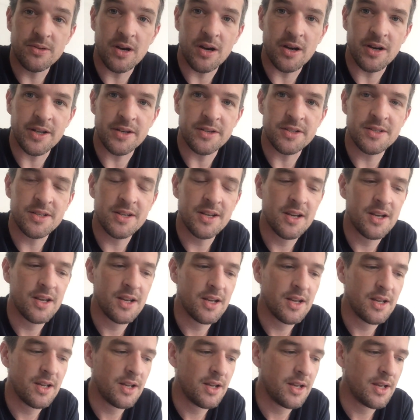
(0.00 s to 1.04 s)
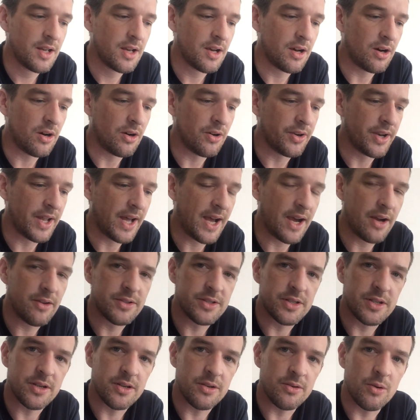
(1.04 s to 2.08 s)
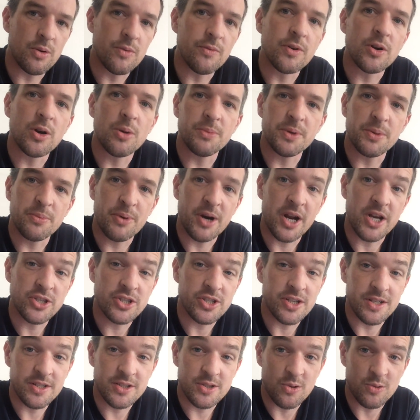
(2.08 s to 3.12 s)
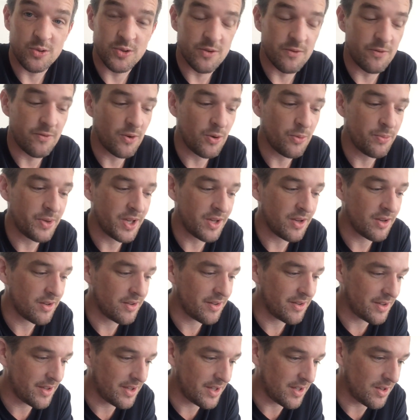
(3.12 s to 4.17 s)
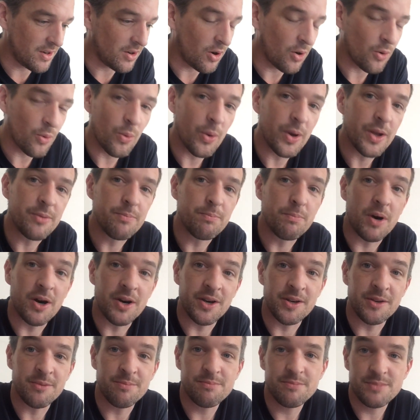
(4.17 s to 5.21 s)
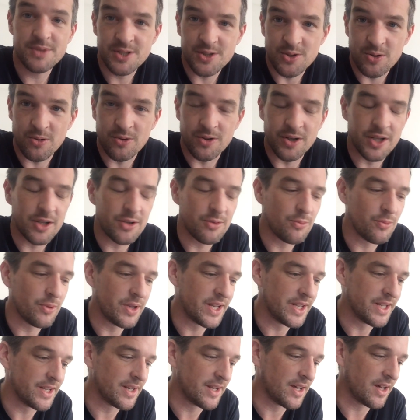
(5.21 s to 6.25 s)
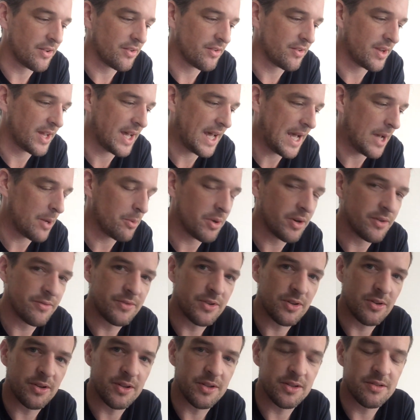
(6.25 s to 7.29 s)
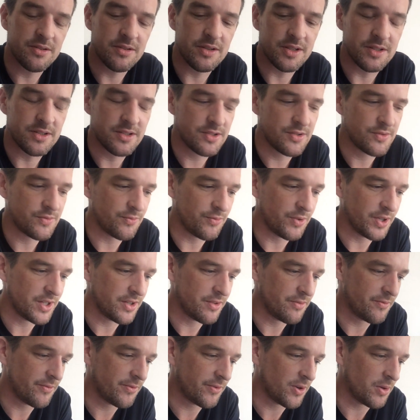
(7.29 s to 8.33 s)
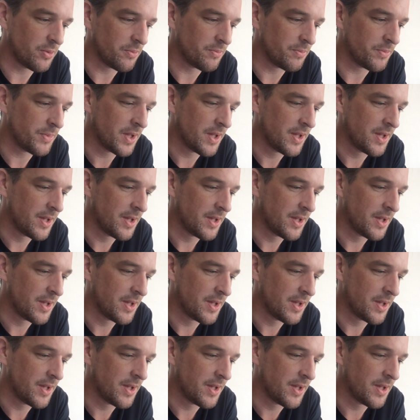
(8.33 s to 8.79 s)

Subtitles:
guide on how to overcome depression and social phobia, along with my story within that and how I've done it. It's written from